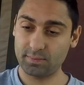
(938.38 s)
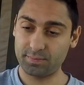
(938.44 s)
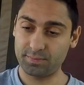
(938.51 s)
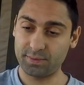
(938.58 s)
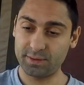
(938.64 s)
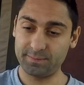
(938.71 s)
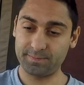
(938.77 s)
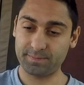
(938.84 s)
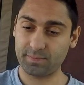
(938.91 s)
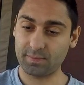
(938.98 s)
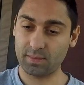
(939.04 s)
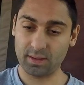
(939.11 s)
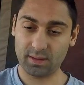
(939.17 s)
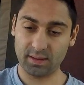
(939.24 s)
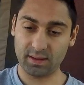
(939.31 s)
But
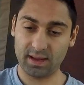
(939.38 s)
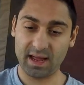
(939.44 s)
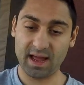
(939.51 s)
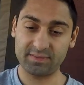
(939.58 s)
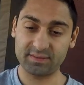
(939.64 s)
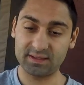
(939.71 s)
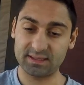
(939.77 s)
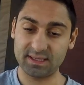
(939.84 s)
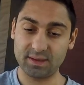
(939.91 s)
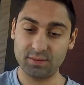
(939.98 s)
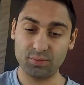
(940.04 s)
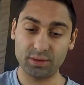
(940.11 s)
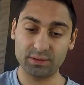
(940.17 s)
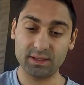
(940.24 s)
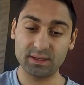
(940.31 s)
I have to say,
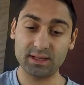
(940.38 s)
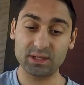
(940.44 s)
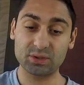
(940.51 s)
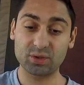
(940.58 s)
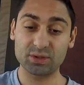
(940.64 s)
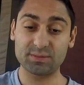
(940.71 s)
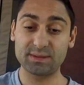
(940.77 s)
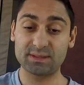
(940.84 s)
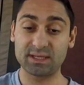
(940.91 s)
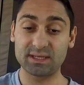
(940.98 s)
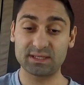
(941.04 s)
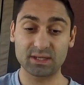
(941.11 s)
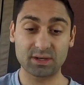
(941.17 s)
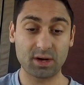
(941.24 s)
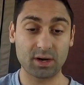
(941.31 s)
one thing that draws me to the
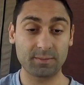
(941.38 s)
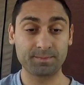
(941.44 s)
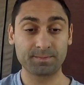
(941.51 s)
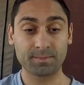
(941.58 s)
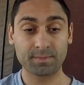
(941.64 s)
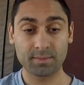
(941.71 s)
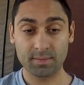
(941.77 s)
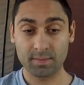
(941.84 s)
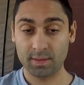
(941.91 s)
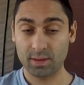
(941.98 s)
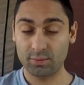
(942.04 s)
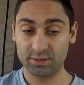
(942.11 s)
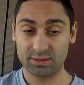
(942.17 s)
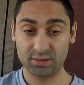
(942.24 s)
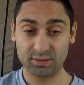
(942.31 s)
cigar,
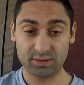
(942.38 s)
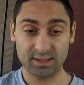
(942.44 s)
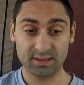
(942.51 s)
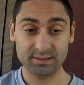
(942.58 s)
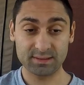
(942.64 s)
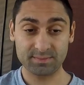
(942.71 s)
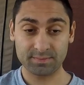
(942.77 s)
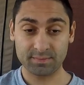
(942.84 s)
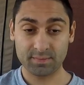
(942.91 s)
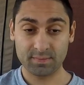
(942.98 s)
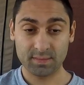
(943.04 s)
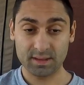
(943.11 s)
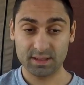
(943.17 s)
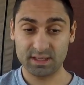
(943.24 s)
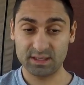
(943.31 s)
well, two things,
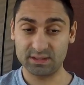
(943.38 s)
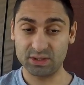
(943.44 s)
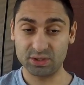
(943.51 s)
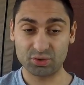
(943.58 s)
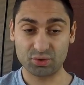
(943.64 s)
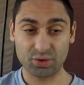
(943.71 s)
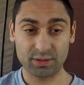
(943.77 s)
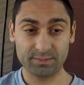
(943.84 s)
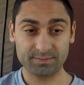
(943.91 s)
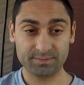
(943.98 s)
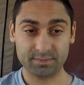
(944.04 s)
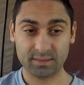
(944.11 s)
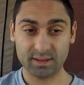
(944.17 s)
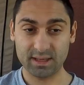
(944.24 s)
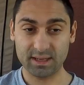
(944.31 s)
is the draw
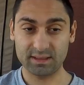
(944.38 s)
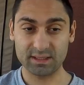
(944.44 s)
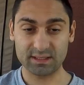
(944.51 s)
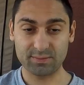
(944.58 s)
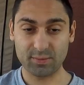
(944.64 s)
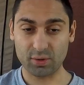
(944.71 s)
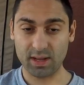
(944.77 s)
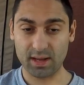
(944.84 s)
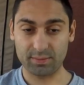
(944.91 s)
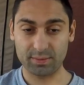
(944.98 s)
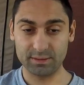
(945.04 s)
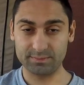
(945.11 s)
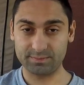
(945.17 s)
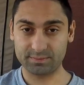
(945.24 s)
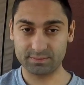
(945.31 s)
and the smoke
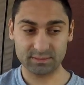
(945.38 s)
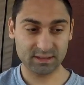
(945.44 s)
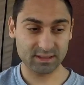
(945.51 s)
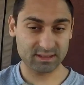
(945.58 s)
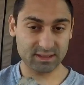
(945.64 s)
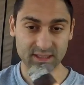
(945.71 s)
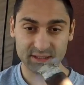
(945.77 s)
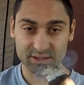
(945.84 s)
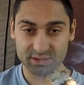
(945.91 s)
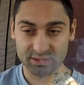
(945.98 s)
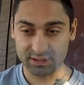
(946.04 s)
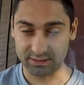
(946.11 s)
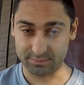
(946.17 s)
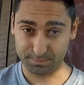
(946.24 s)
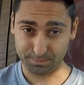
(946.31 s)
output. This thing is
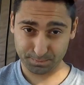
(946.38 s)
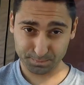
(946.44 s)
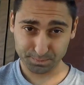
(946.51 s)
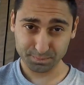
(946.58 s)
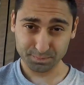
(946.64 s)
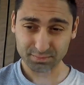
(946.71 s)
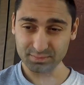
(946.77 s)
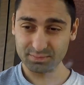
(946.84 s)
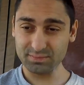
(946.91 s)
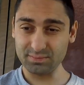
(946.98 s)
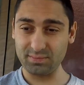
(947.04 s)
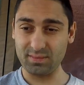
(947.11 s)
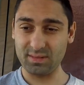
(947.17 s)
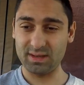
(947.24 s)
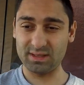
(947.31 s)
just
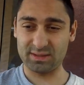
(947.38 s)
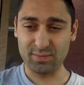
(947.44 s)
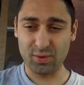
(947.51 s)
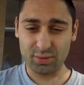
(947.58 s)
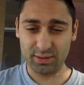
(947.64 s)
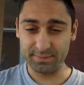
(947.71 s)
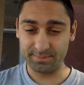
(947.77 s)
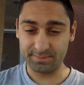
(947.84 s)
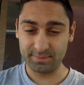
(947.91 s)
smoking.